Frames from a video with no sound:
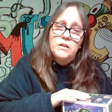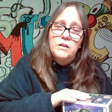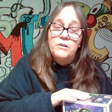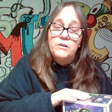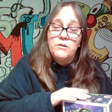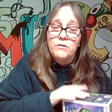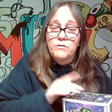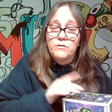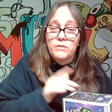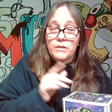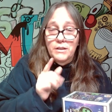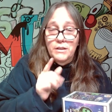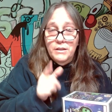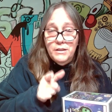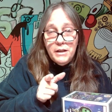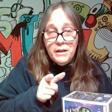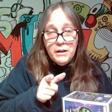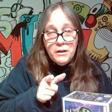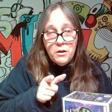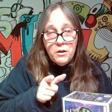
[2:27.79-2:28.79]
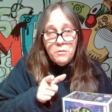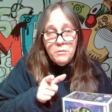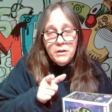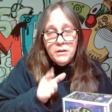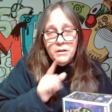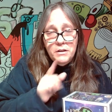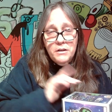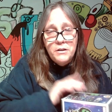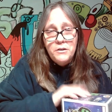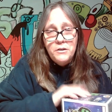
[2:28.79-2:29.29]
And don't forget, that comment
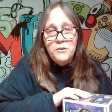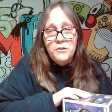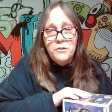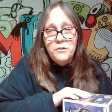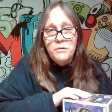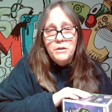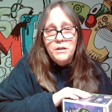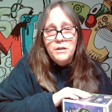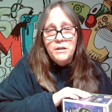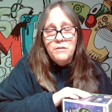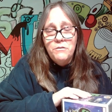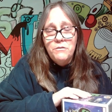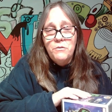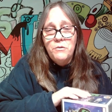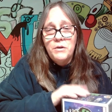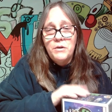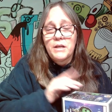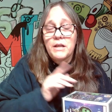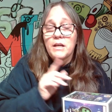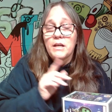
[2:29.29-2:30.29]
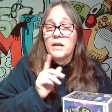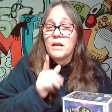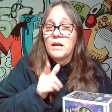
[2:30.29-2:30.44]
can enter you in a giveaway.